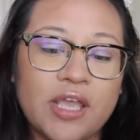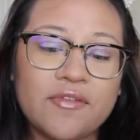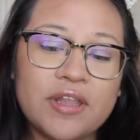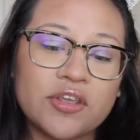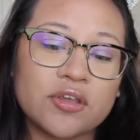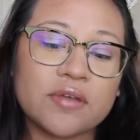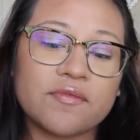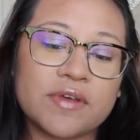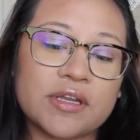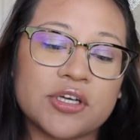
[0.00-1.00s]
feel like you can
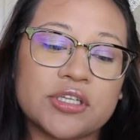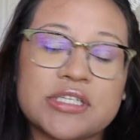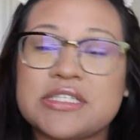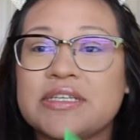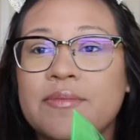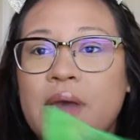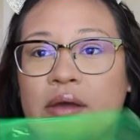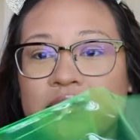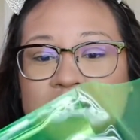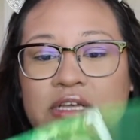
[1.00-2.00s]
fit a good decent
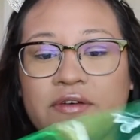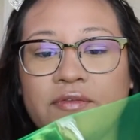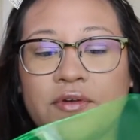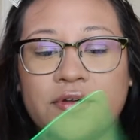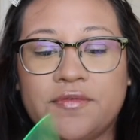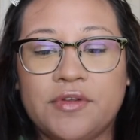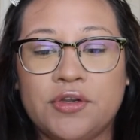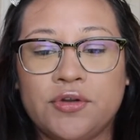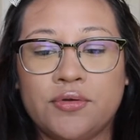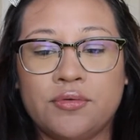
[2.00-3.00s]
amount of stuff, or if
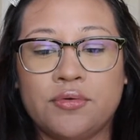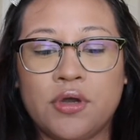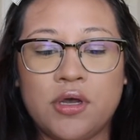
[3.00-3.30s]
you